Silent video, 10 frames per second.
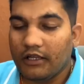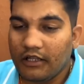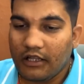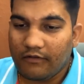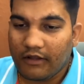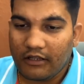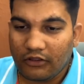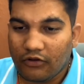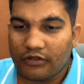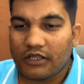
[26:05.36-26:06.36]
In even
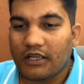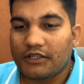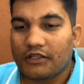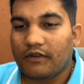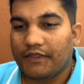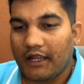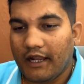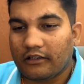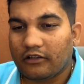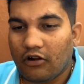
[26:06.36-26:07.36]
in those cases when the
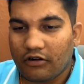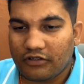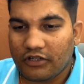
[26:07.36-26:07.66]
eighth lord,